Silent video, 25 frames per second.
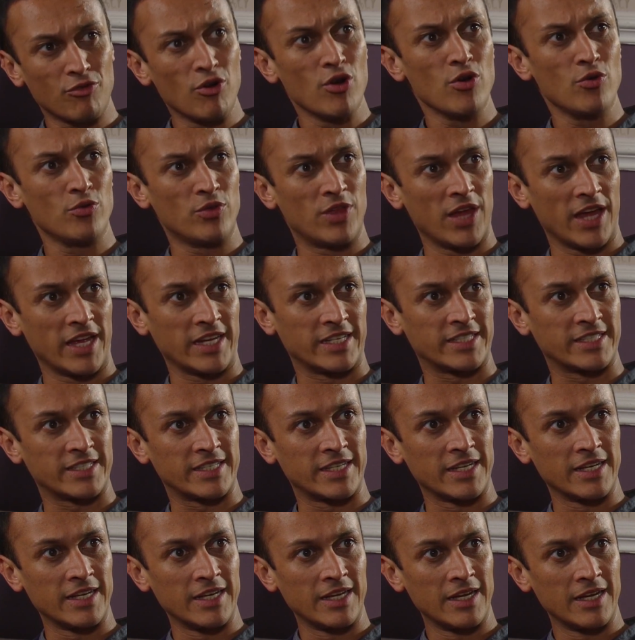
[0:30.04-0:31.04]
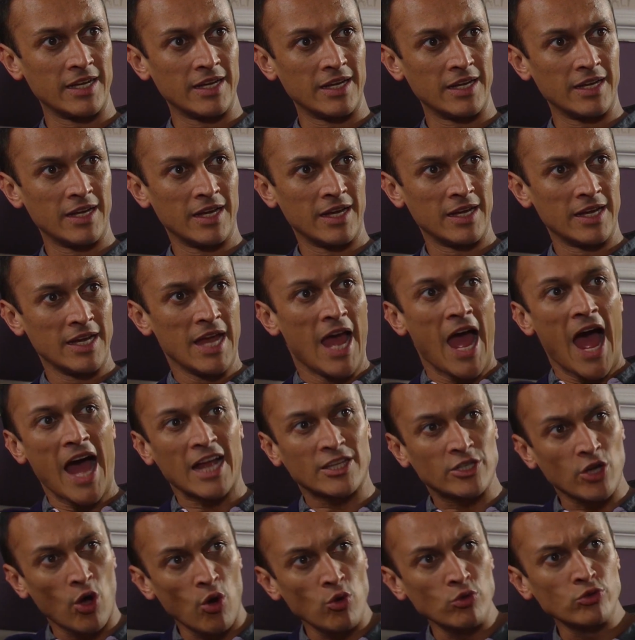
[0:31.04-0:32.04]
through this.
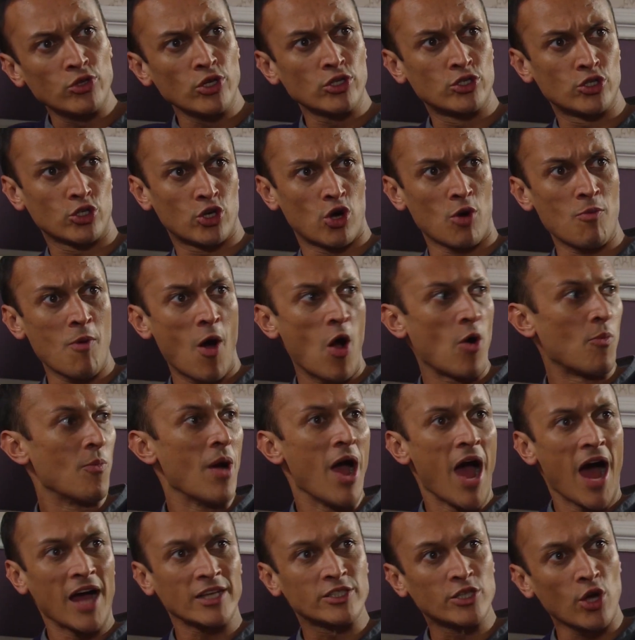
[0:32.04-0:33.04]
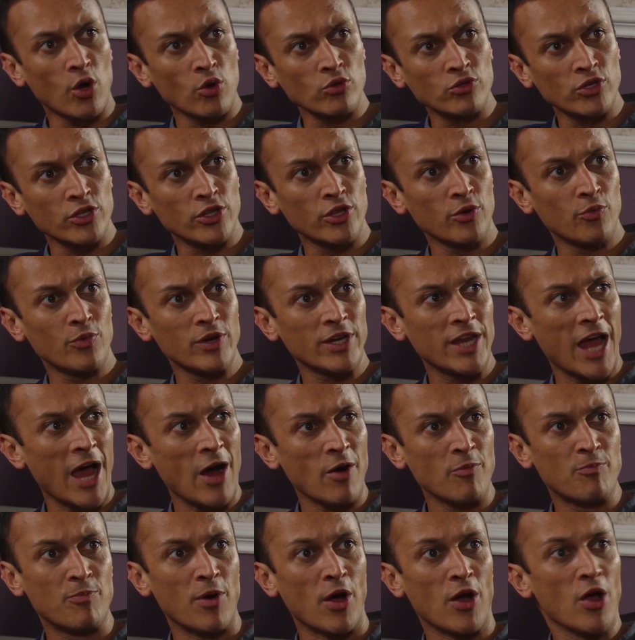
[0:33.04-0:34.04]
I told her to come home. I told her that we'd
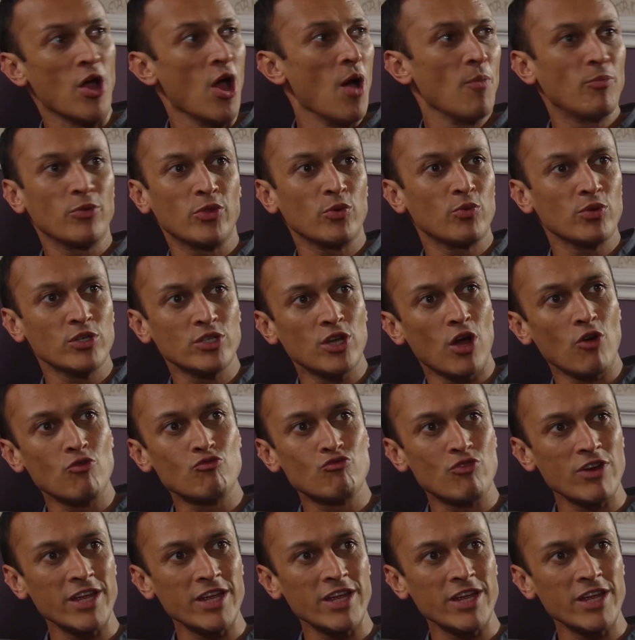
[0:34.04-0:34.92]
help her, but there was no